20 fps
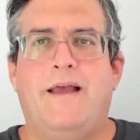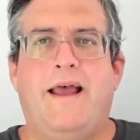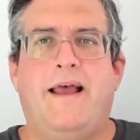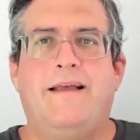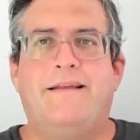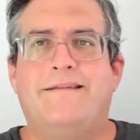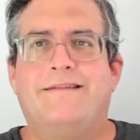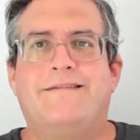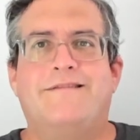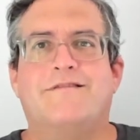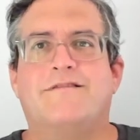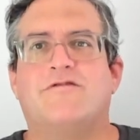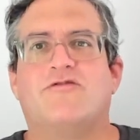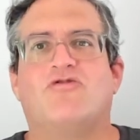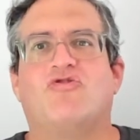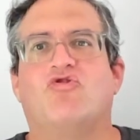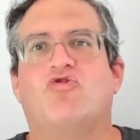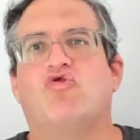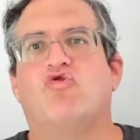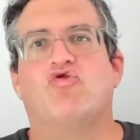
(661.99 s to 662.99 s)

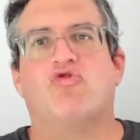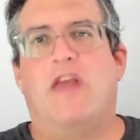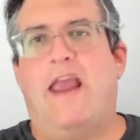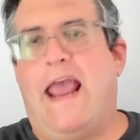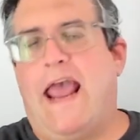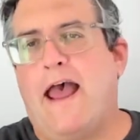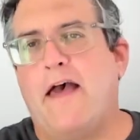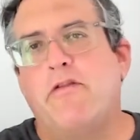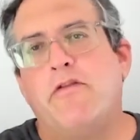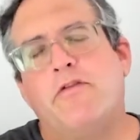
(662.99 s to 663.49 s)
Asgaff,